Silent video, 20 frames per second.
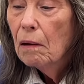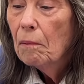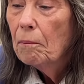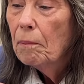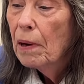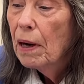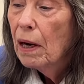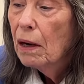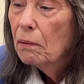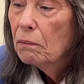
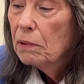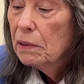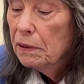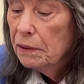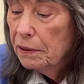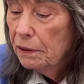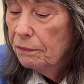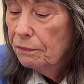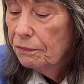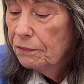
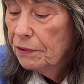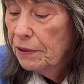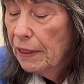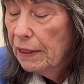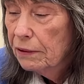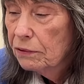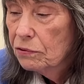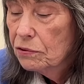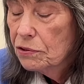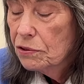bas-relief
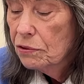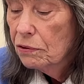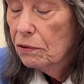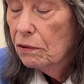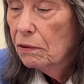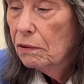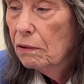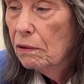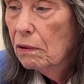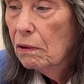
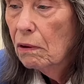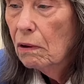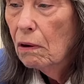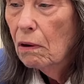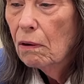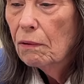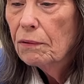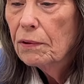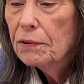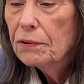texture
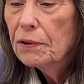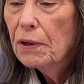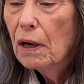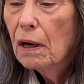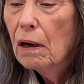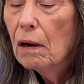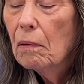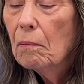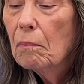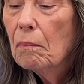on the
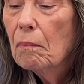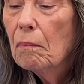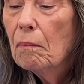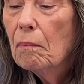top.